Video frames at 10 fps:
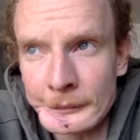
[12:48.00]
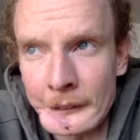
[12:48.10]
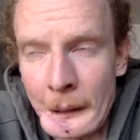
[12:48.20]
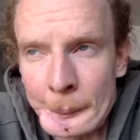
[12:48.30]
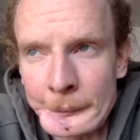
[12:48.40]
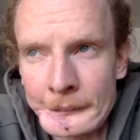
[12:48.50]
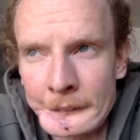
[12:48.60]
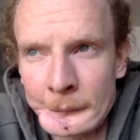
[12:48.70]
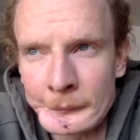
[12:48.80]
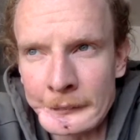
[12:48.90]

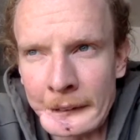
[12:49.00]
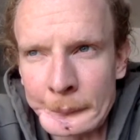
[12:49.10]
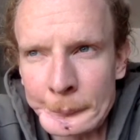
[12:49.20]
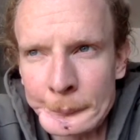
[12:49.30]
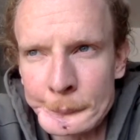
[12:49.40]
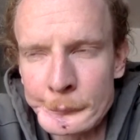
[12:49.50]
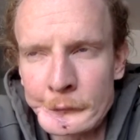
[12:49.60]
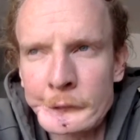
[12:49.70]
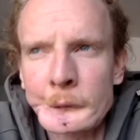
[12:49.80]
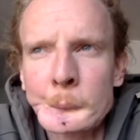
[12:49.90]
like for
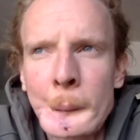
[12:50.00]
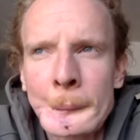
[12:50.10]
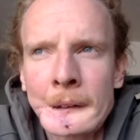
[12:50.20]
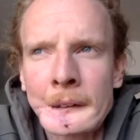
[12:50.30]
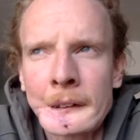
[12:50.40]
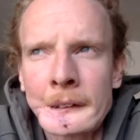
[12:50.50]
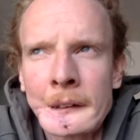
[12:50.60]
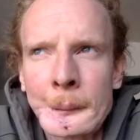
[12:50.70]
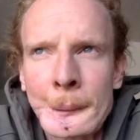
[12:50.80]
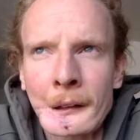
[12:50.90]
sure women
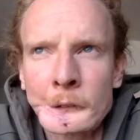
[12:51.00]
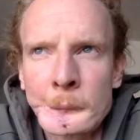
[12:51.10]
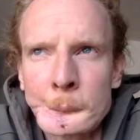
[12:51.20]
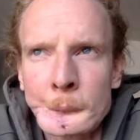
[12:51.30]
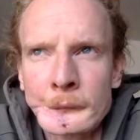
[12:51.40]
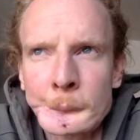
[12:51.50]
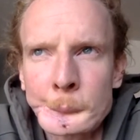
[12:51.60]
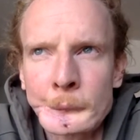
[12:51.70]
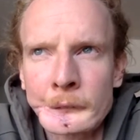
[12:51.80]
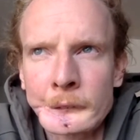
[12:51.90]
in Belgium
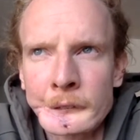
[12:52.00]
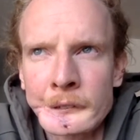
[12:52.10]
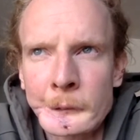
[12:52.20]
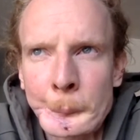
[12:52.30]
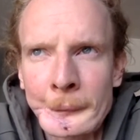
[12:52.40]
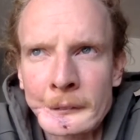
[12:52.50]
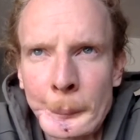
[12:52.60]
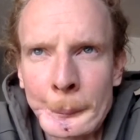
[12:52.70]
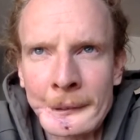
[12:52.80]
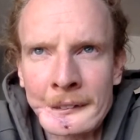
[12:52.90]
would consider me to
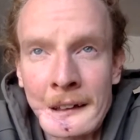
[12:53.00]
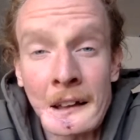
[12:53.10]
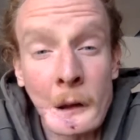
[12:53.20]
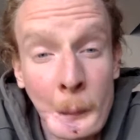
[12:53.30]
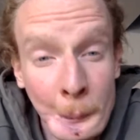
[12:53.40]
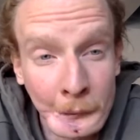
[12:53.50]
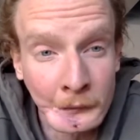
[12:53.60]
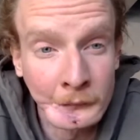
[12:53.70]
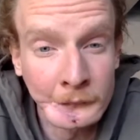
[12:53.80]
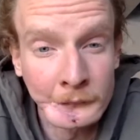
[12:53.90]
be not
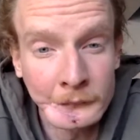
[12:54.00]
humble.